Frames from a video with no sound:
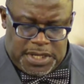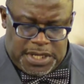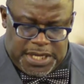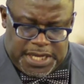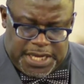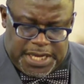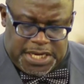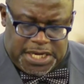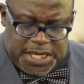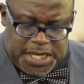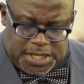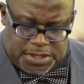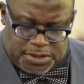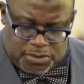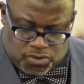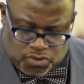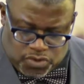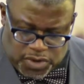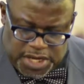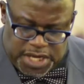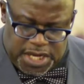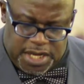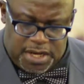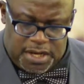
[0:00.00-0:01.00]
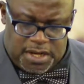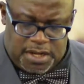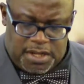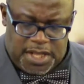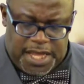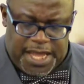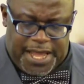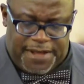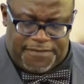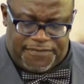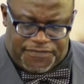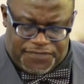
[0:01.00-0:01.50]
and hit the wheel
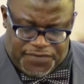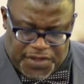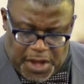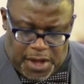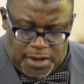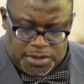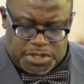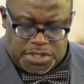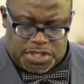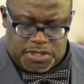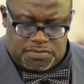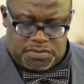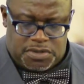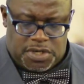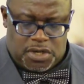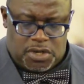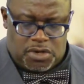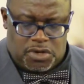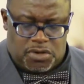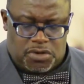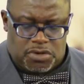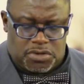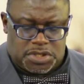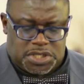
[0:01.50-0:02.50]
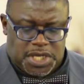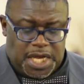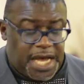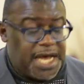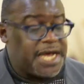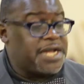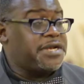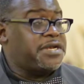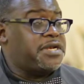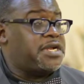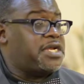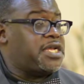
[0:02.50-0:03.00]
and thoughts of those
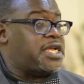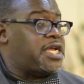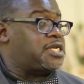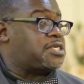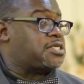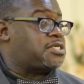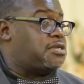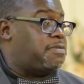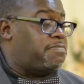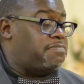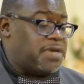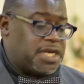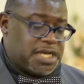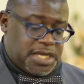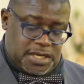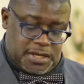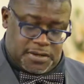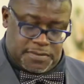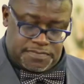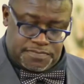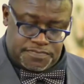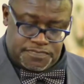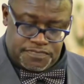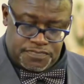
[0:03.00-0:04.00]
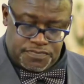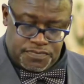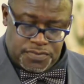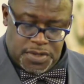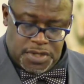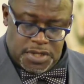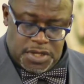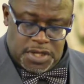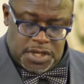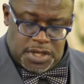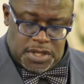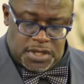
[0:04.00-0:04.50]
under its dominion.
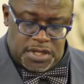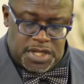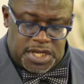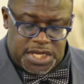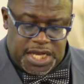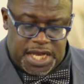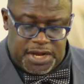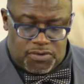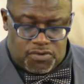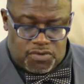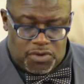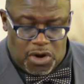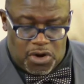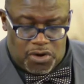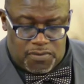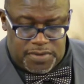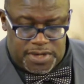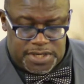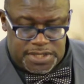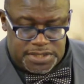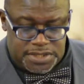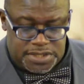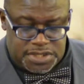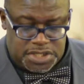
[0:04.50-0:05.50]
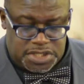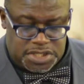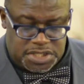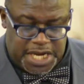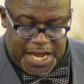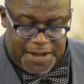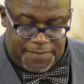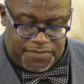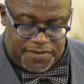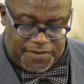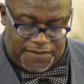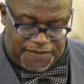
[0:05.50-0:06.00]
Look at Romans
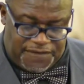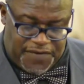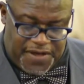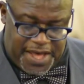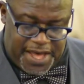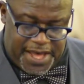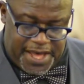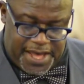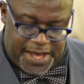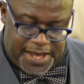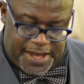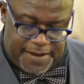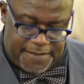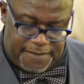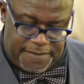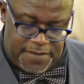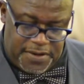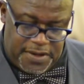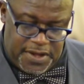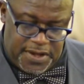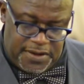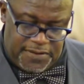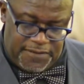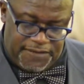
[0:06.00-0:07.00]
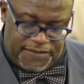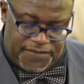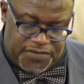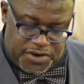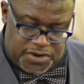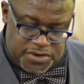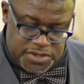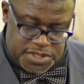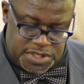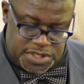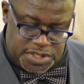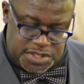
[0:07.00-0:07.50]
chapter 5,
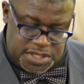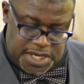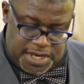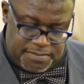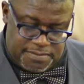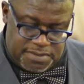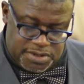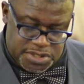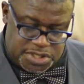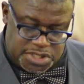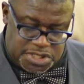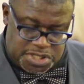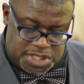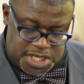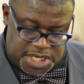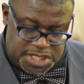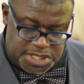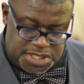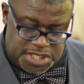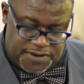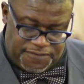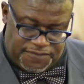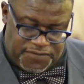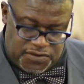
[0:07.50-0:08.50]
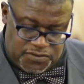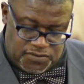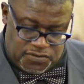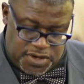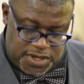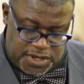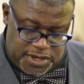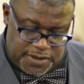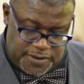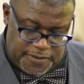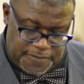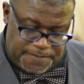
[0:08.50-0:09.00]
verse number 6, if you
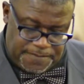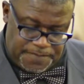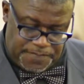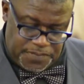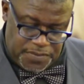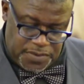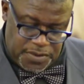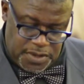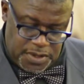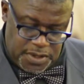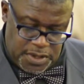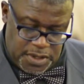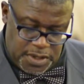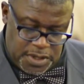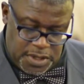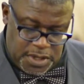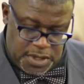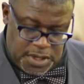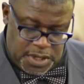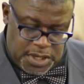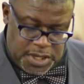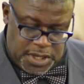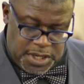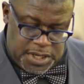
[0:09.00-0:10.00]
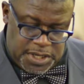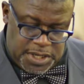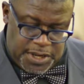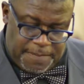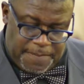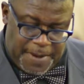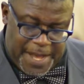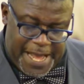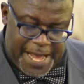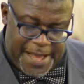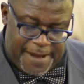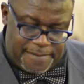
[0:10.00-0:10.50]
will. The
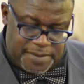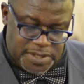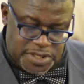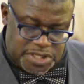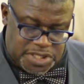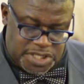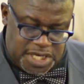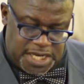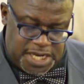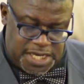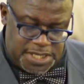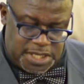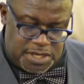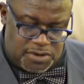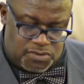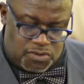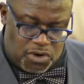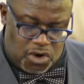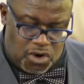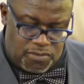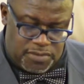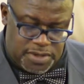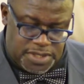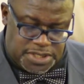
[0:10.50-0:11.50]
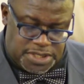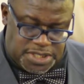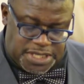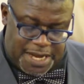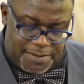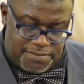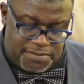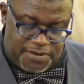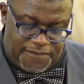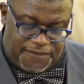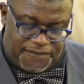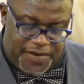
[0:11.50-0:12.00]
Bible says in Romans
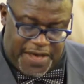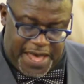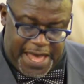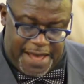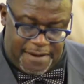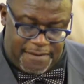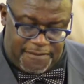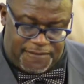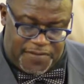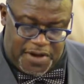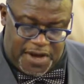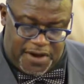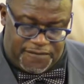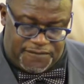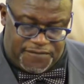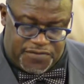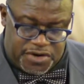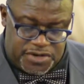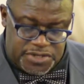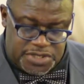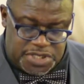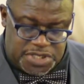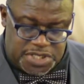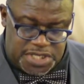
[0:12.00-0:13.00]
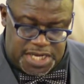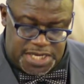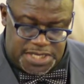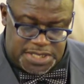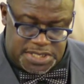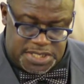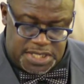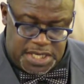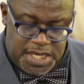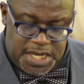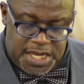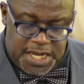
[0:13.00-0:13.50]
chapter 5, about verse
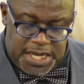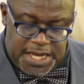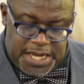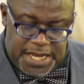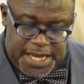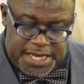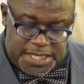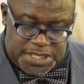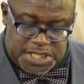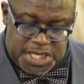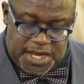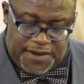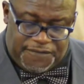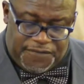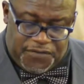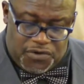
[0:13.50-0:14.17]
6, it said,